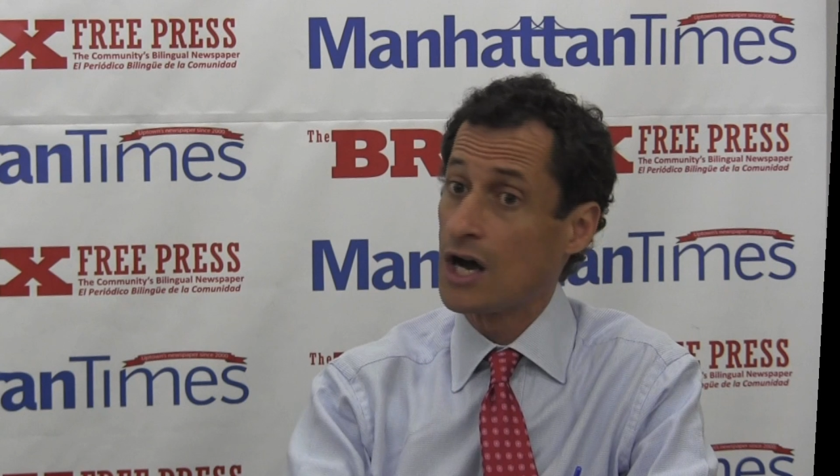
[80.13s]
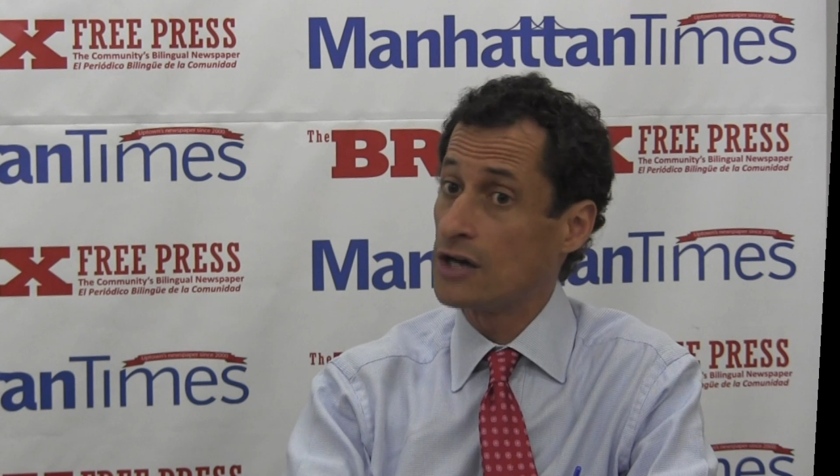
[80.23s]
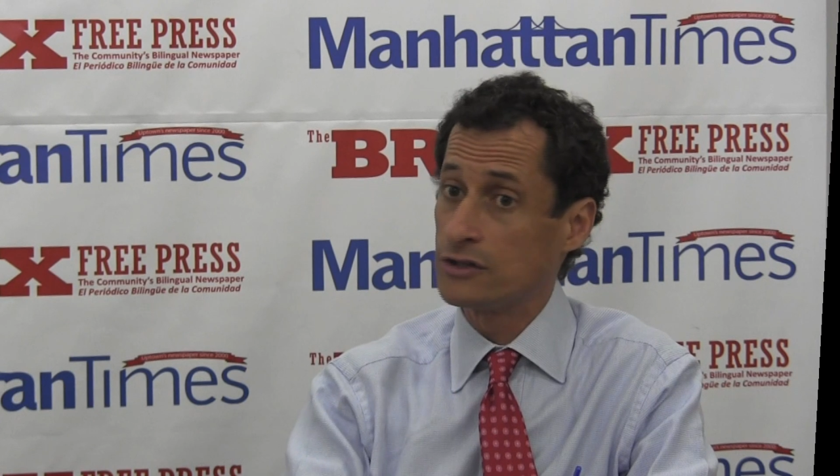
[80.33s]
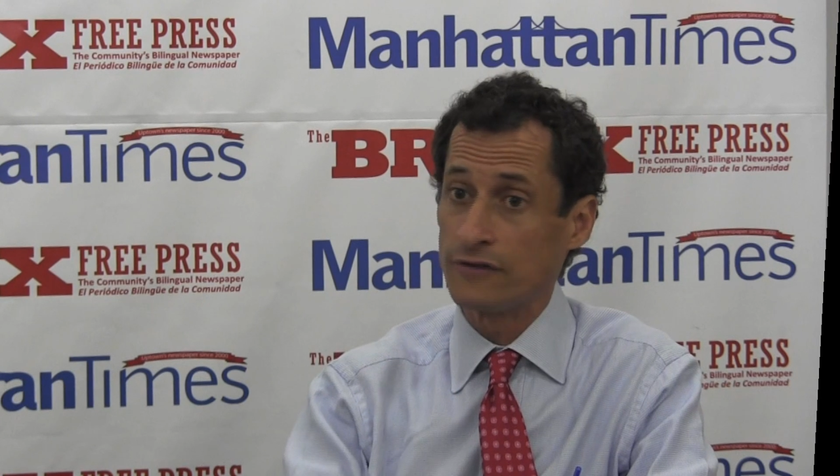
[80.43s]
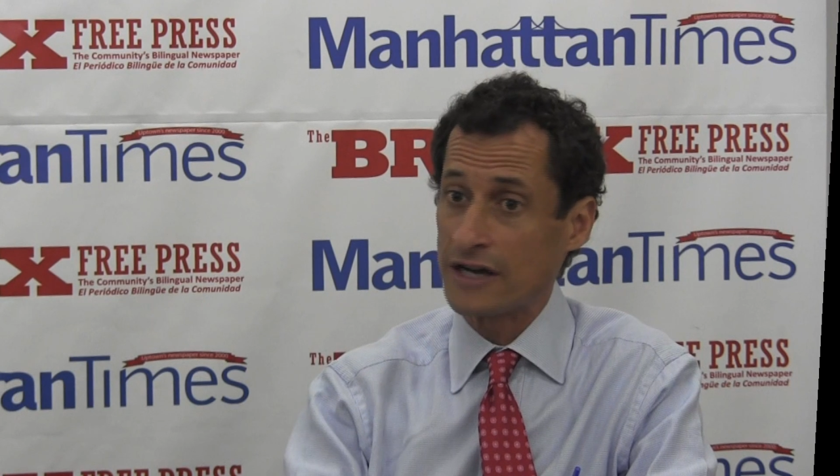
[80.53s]

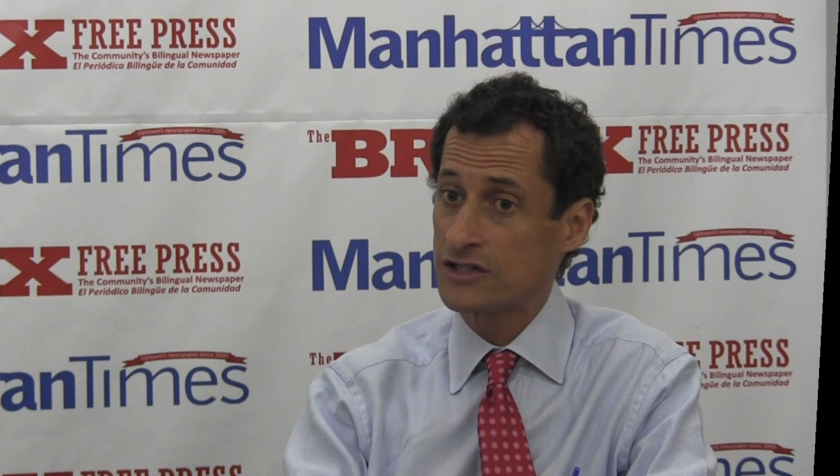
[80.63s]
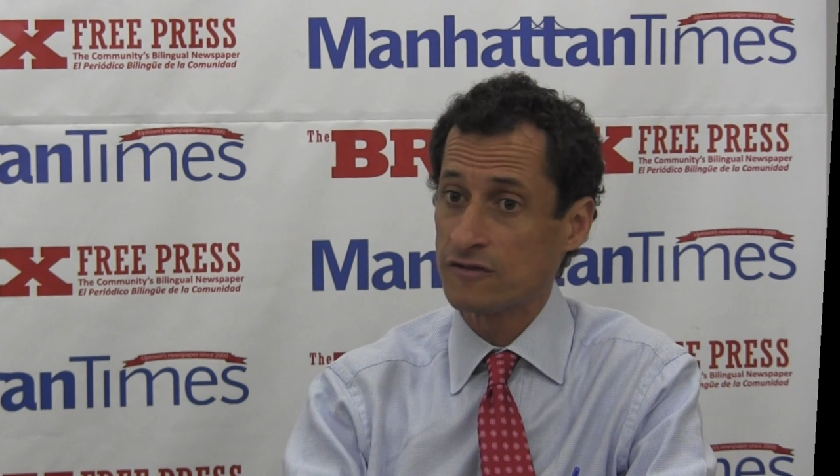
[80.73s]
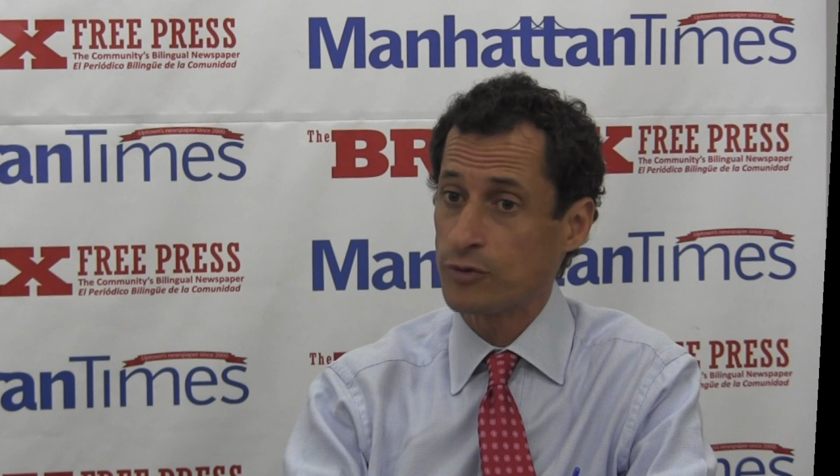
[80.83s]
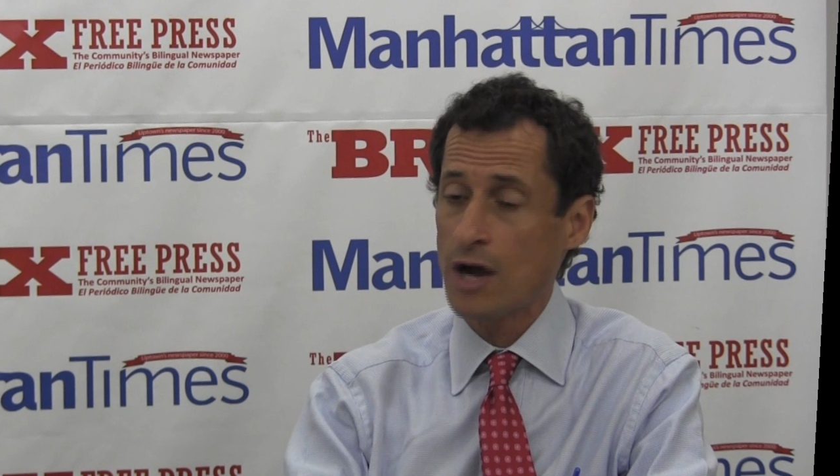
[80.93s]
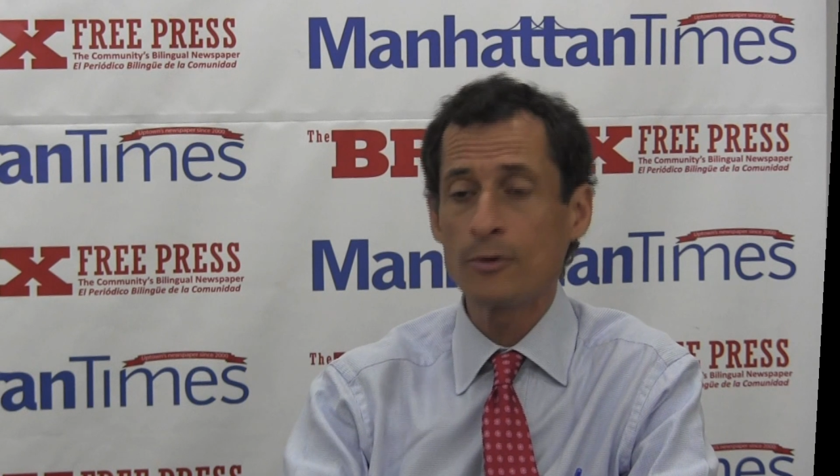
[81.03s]
a
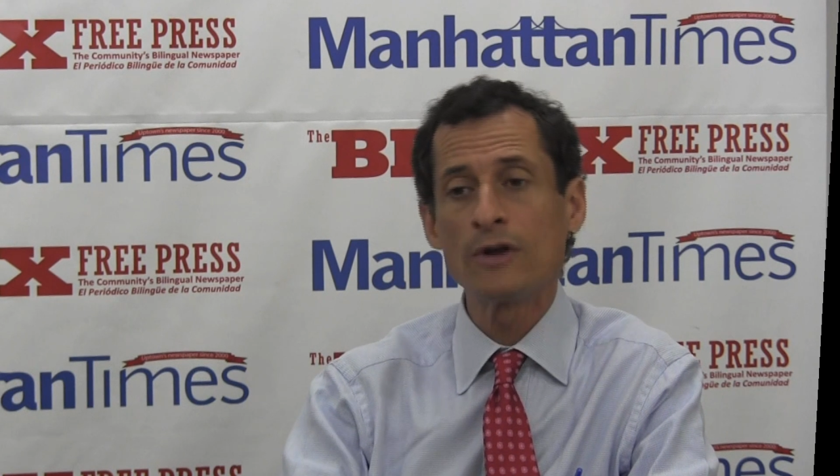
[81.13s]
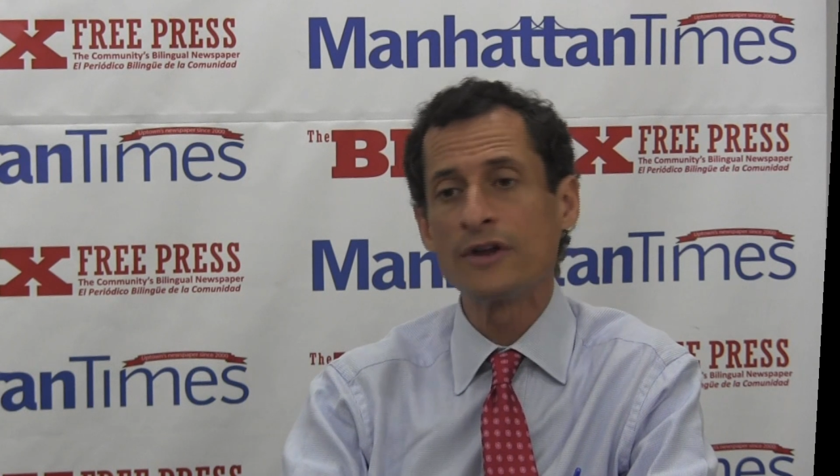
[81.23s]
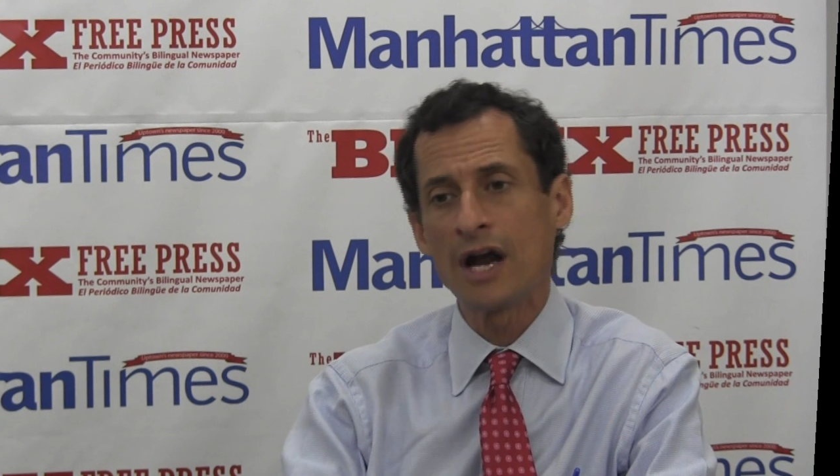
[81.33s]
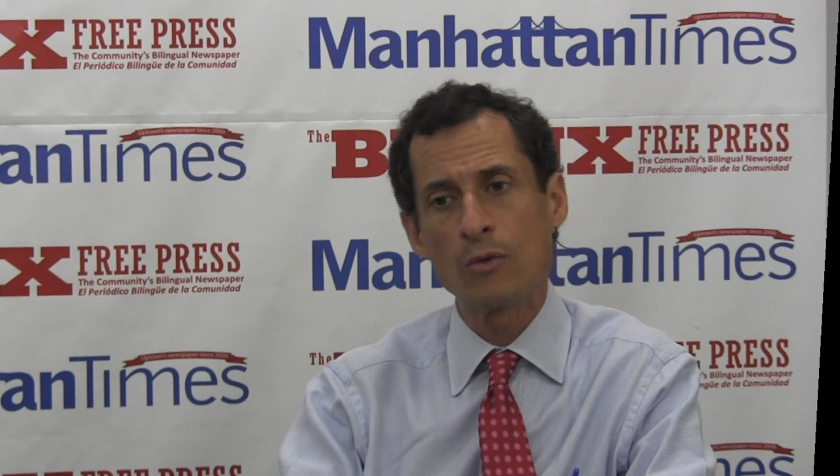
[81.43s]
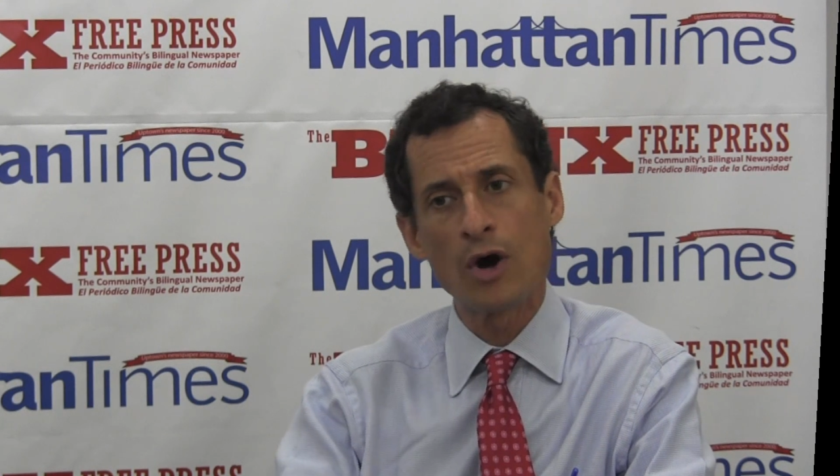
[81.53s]
divisive primary
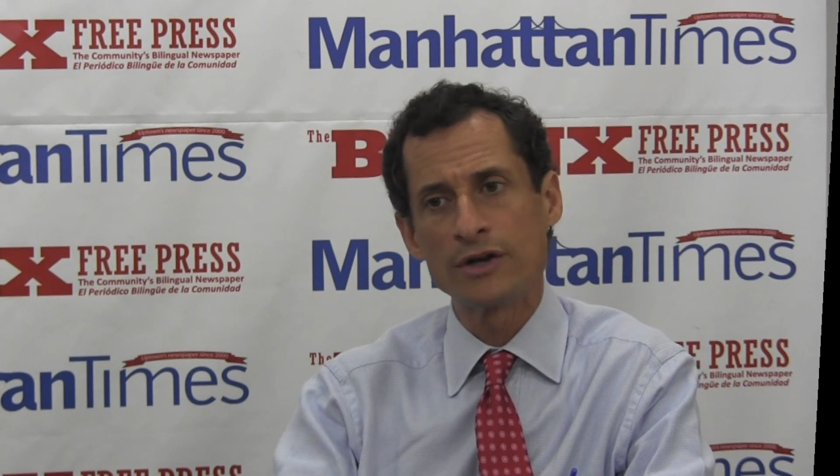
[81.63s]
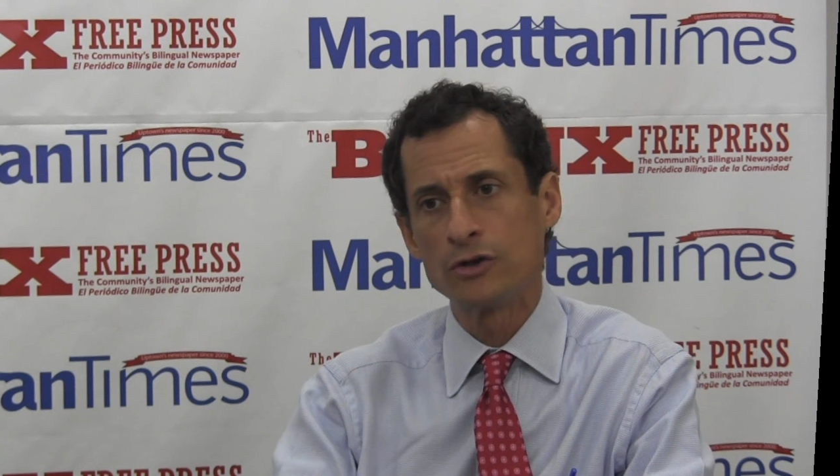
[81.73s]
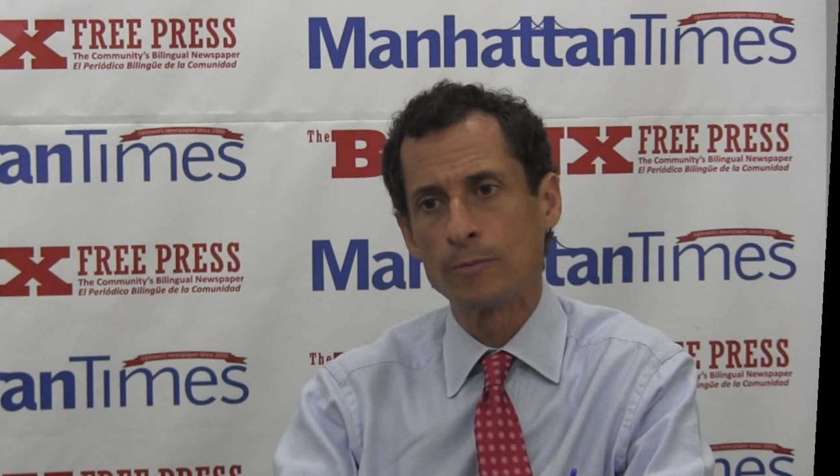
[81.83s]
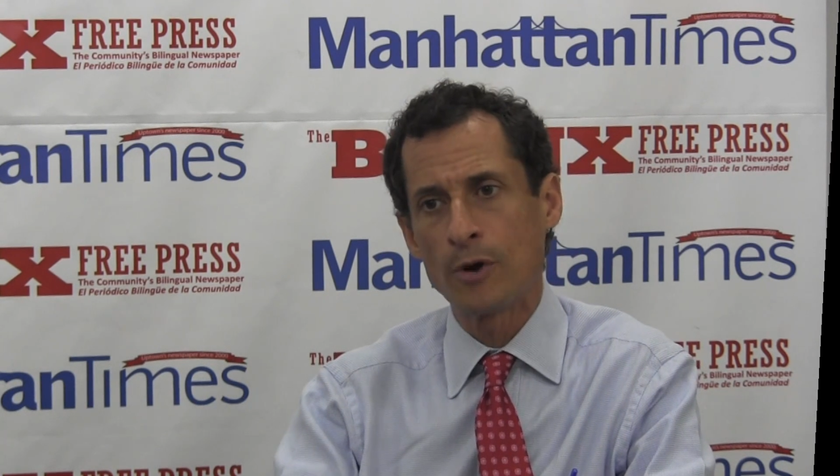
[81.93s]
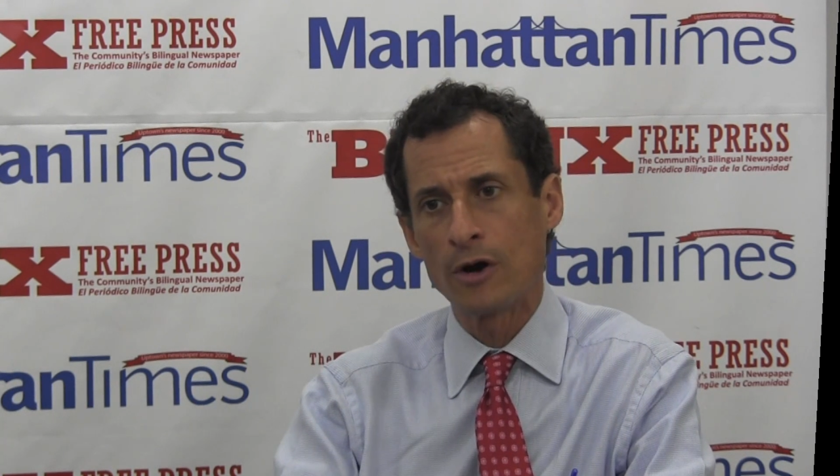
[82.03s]
that I wanted
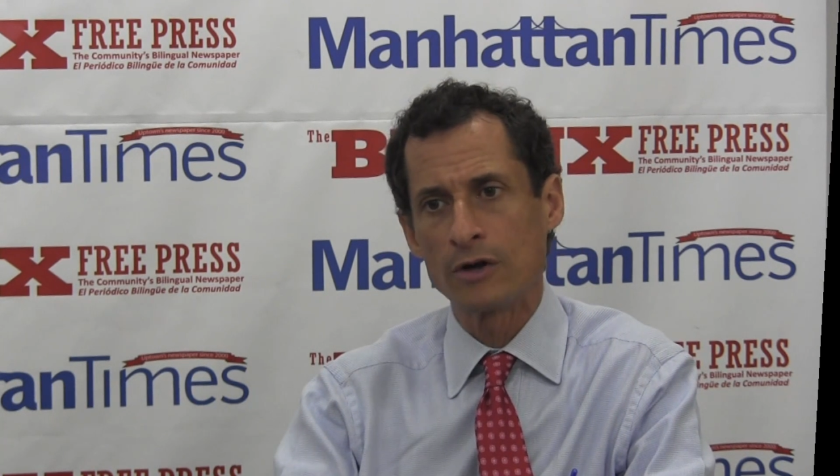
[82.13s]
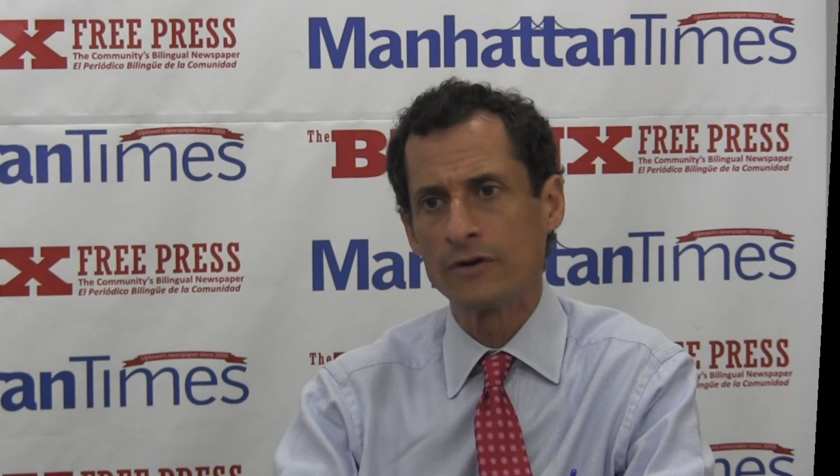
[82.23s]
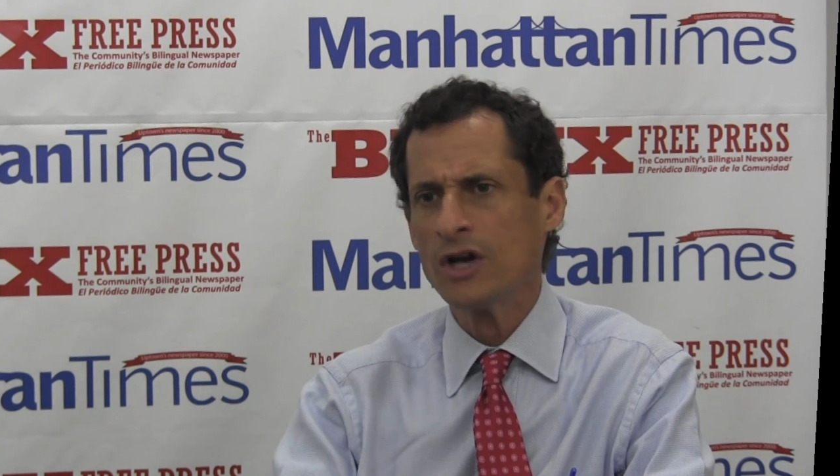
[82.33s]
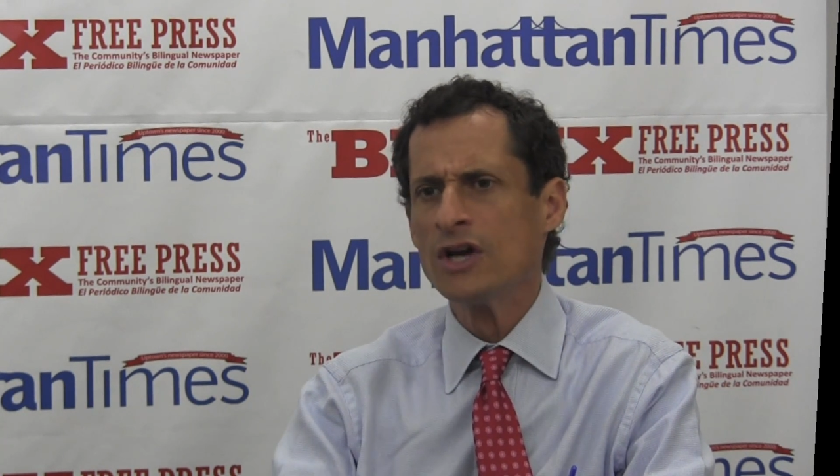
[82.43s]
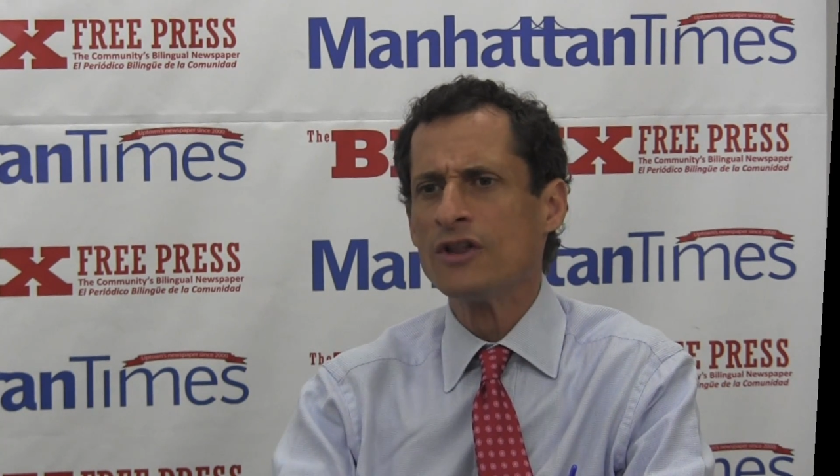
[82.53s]
no part of.